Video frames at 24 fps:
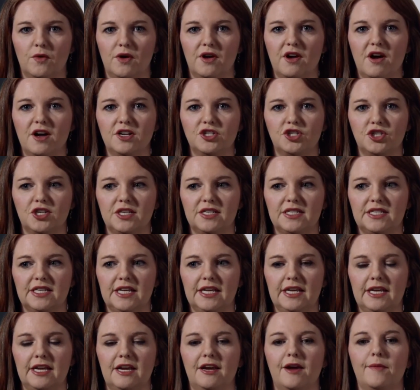We're not just
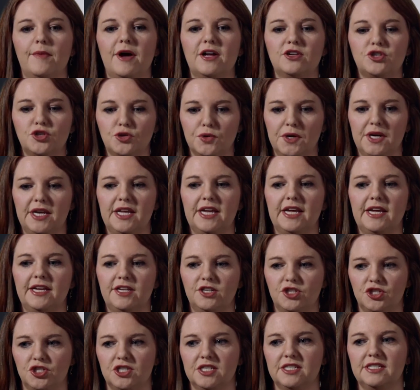thinking about treating
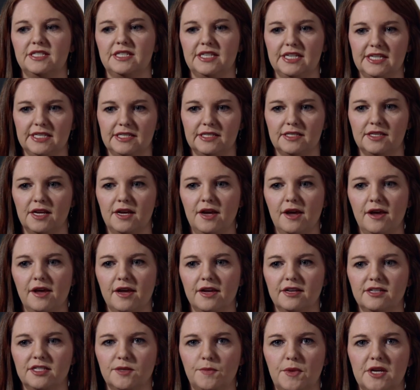each disease
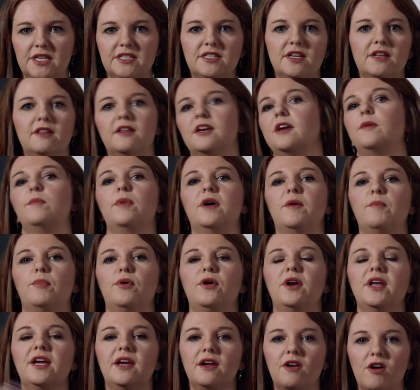independently, but
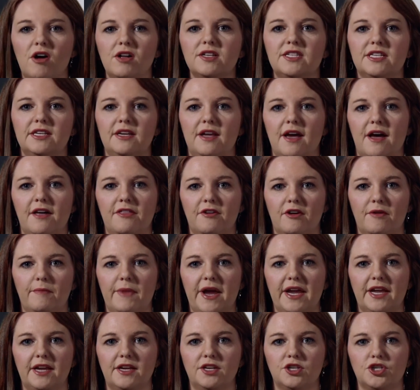putting it all together and
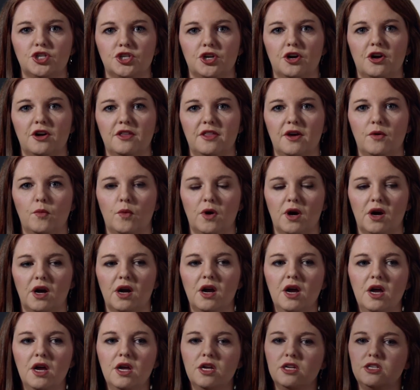making sure that
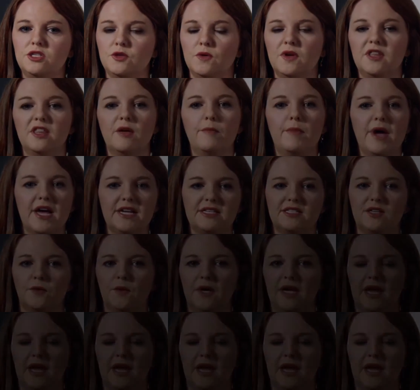we're doing the best that we